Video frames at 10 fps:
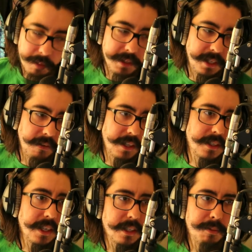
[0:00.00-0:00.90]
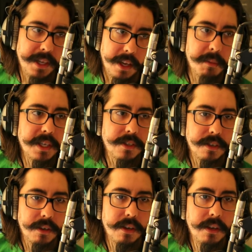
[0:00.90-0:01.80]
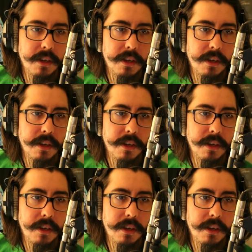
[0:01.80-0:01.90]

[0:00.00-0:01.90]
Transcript: Pacific, 6 p.m. Eastern.